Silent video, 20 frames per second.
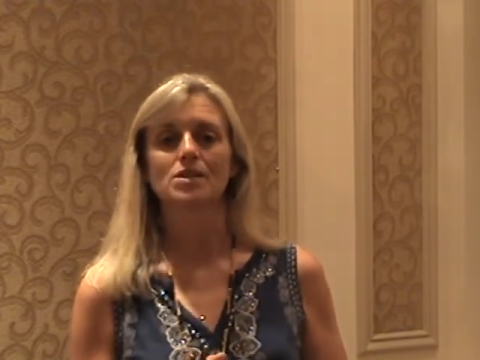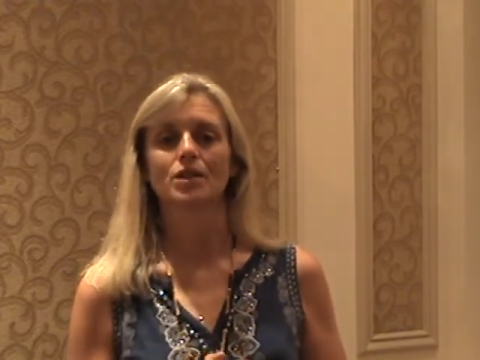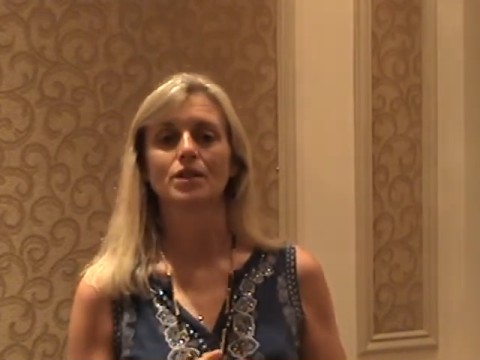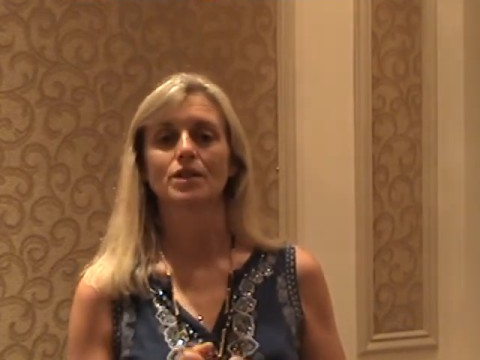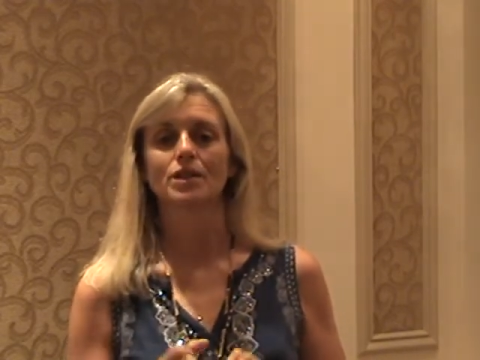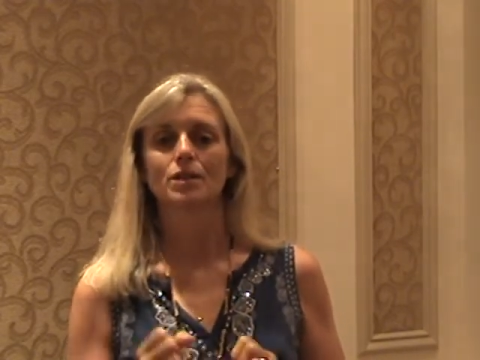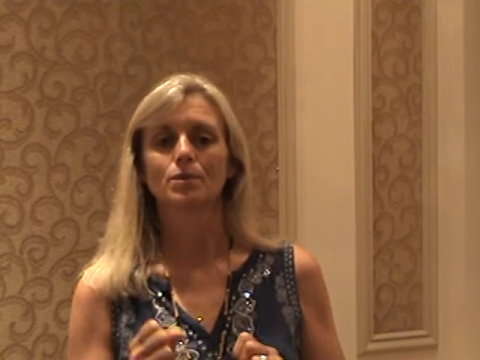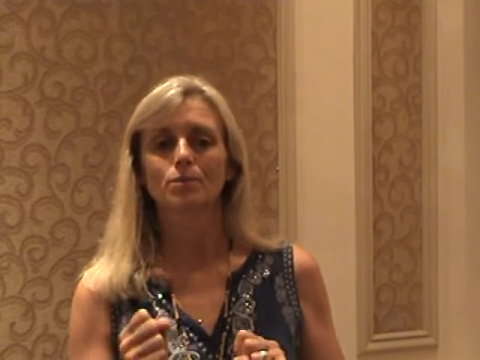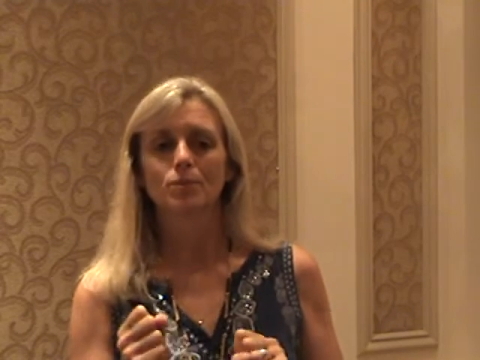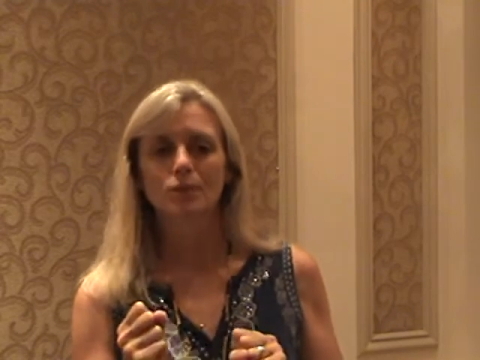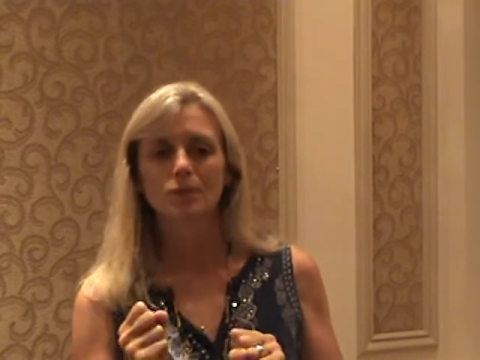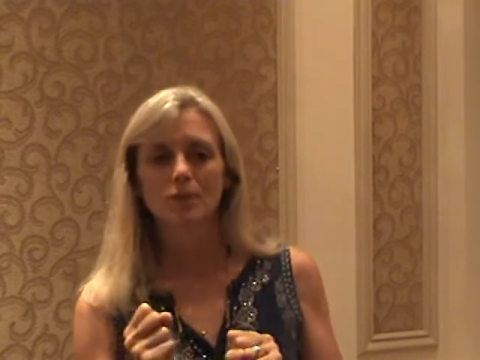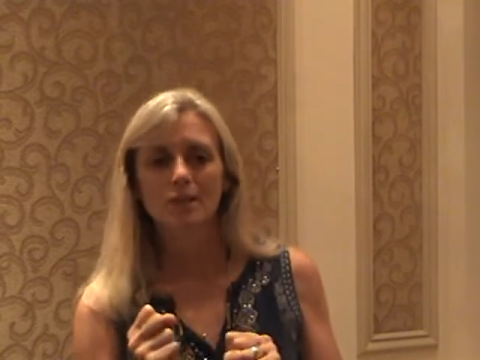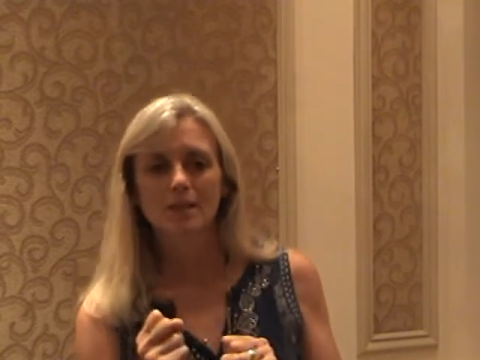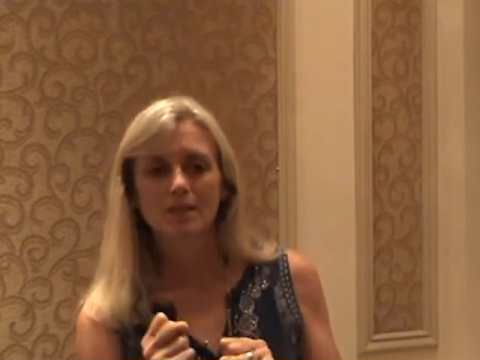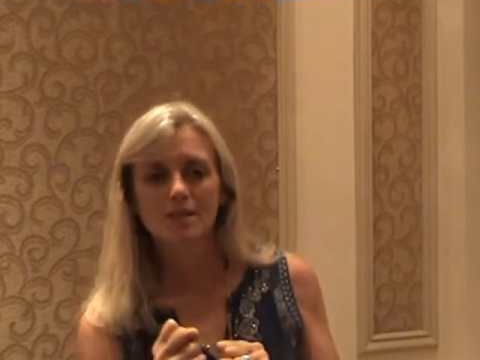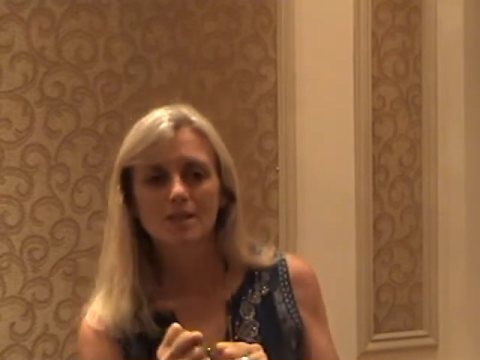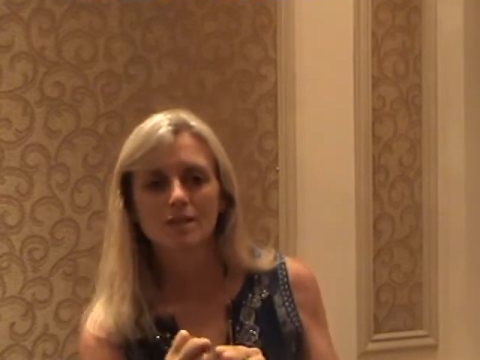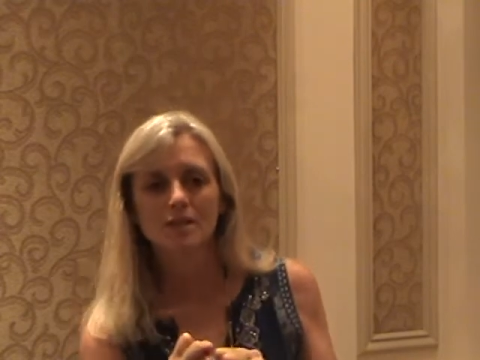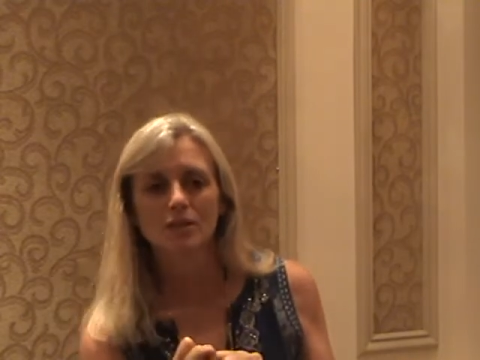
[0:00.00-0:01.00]
are
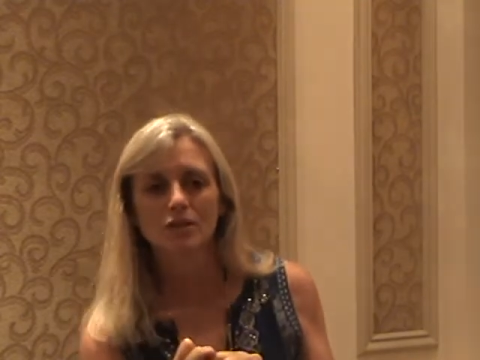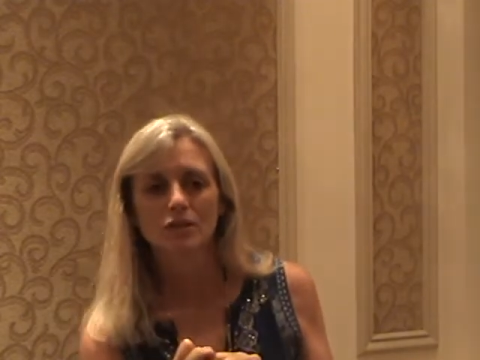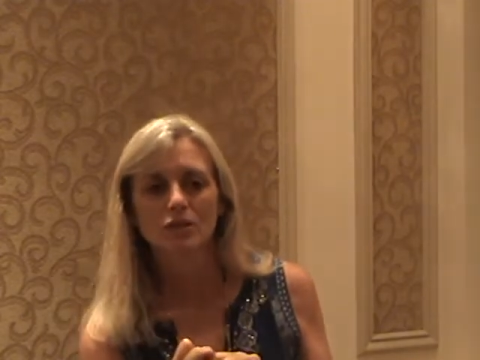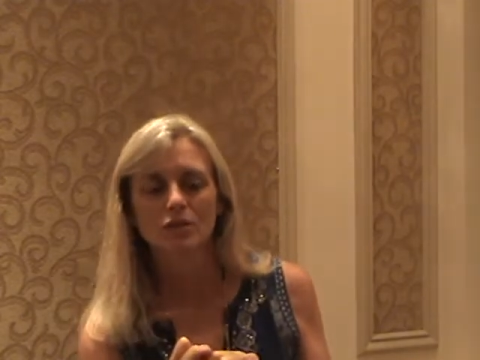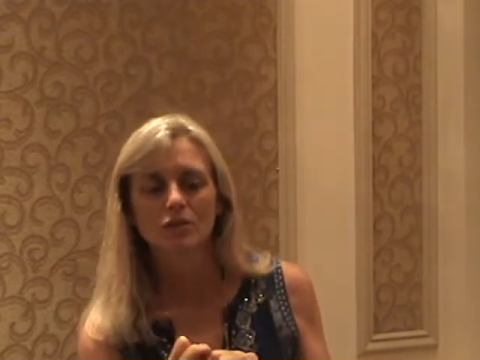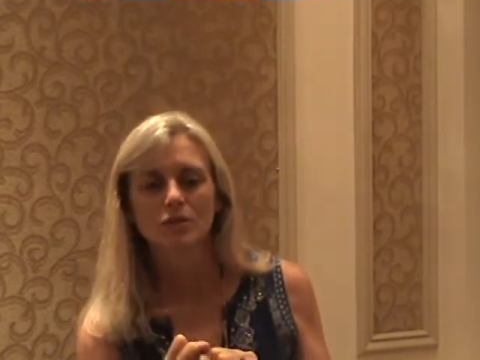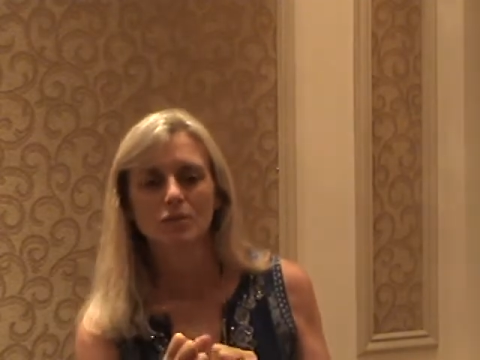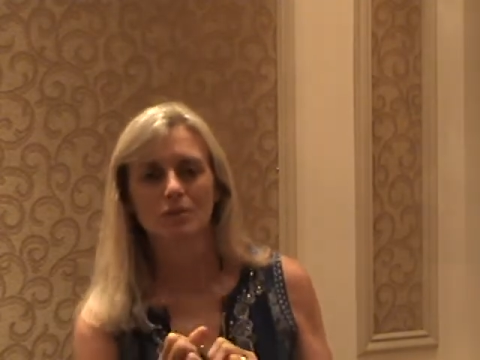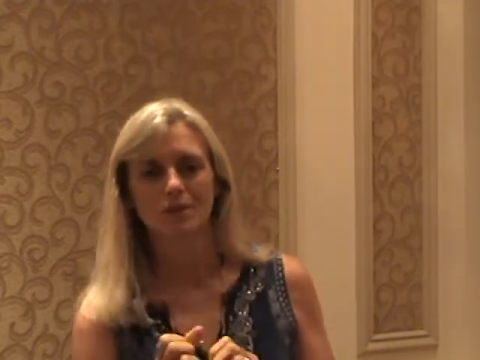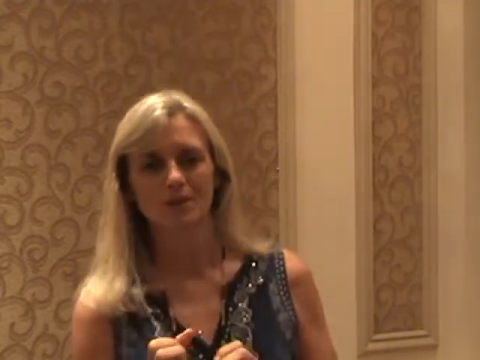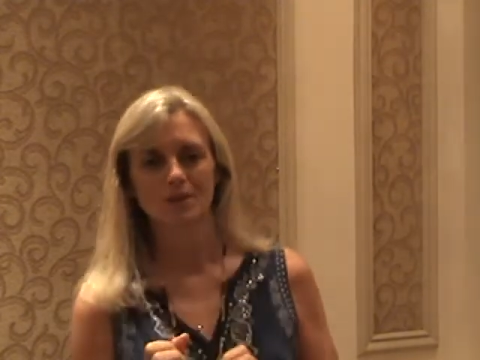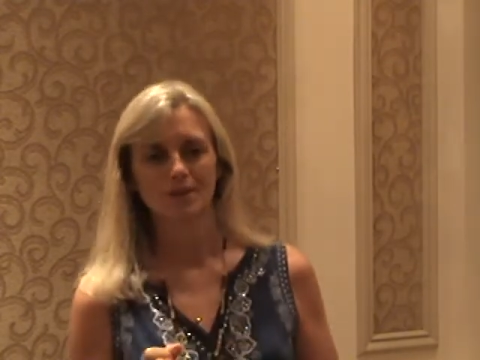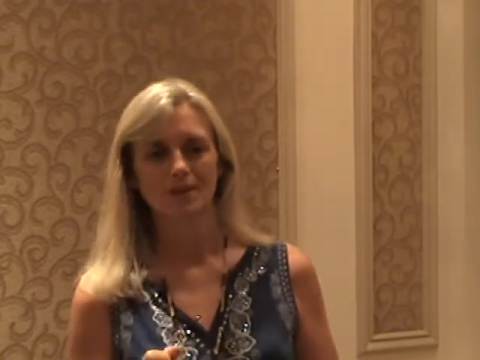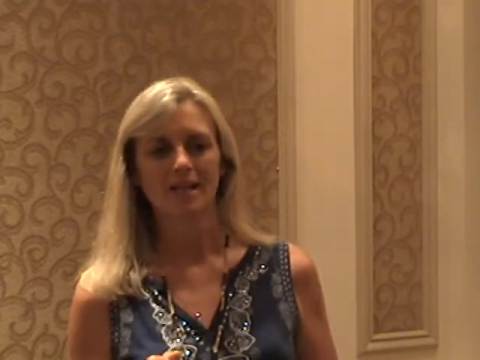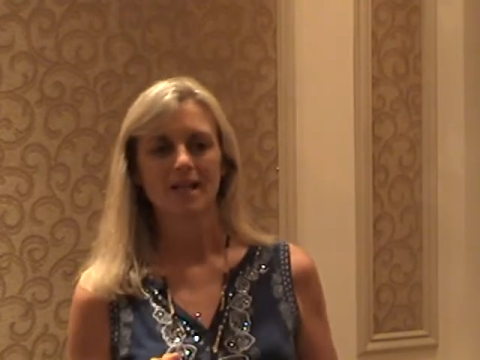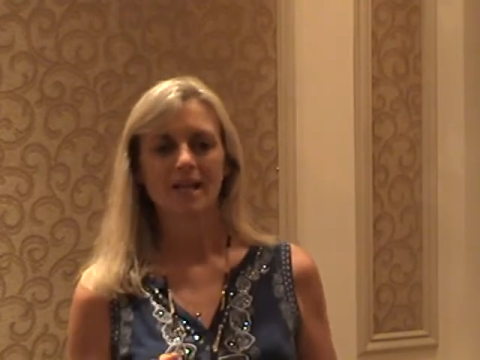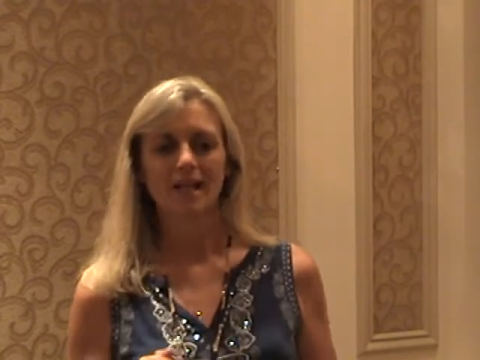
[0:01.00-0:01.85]
compressed in utero,